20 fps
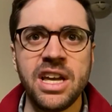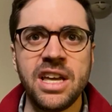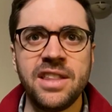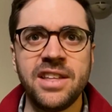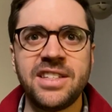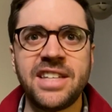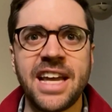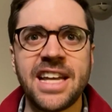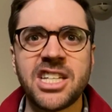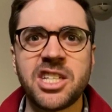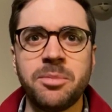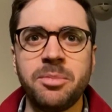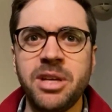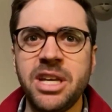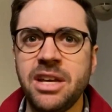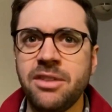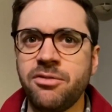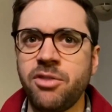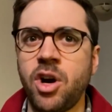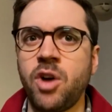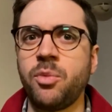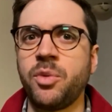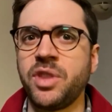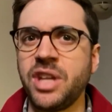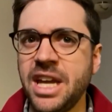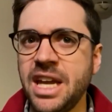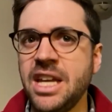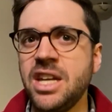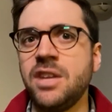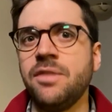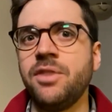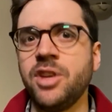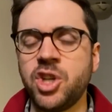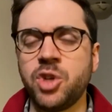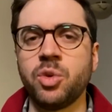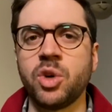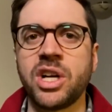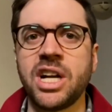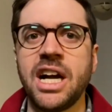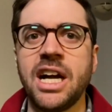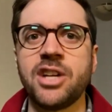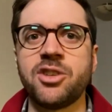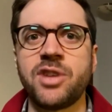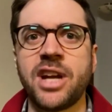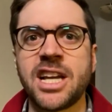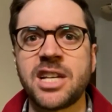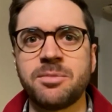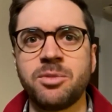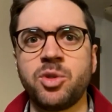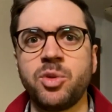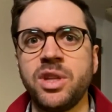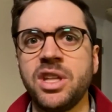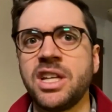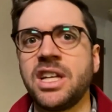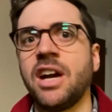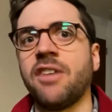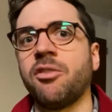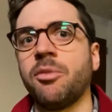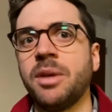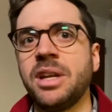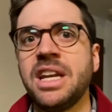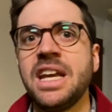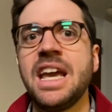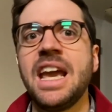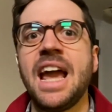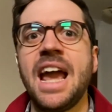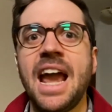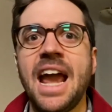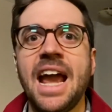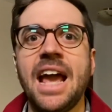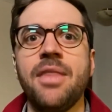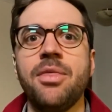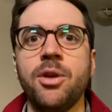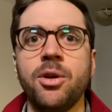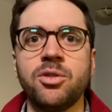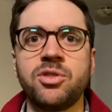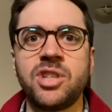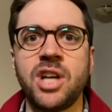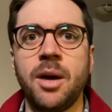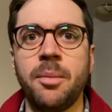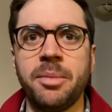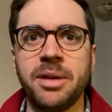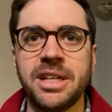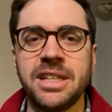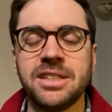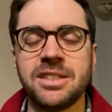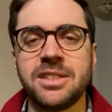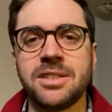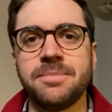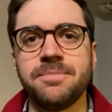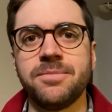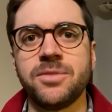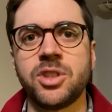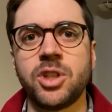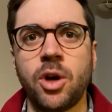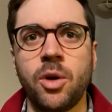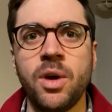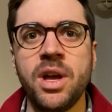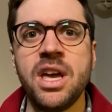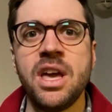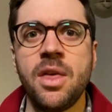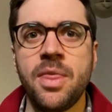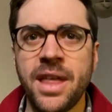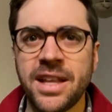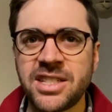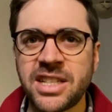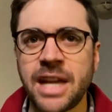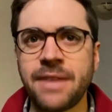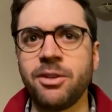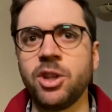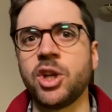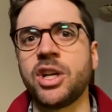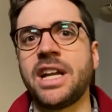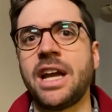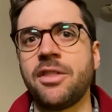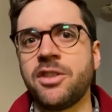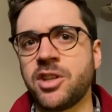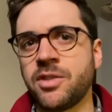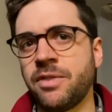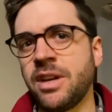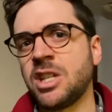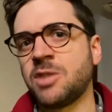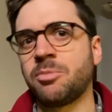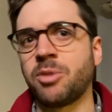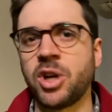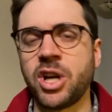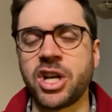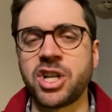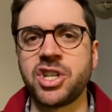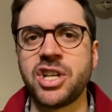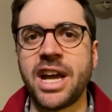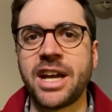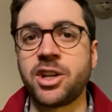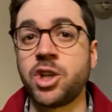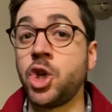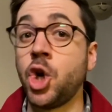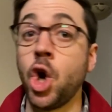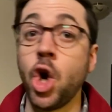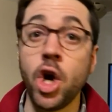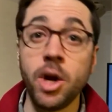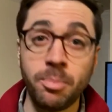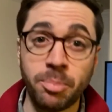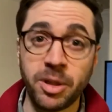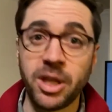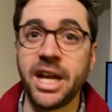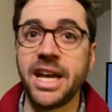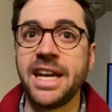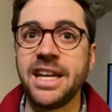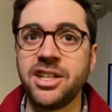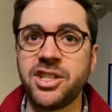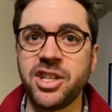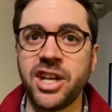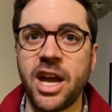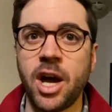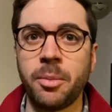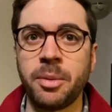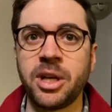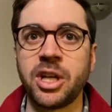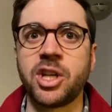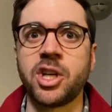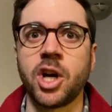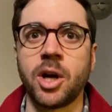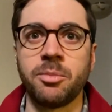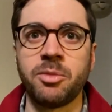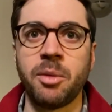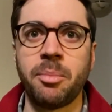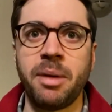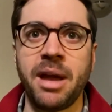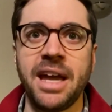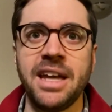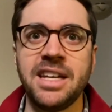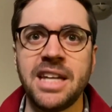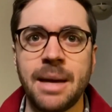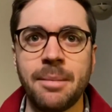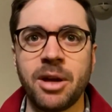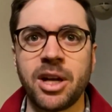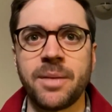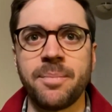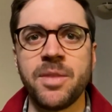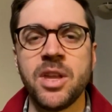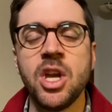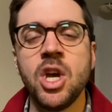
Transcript: This has to be involved with individual contracts between the government and those companies. So that's kind of a look at how the Defense Production Act could play into helping to curb the pandemic.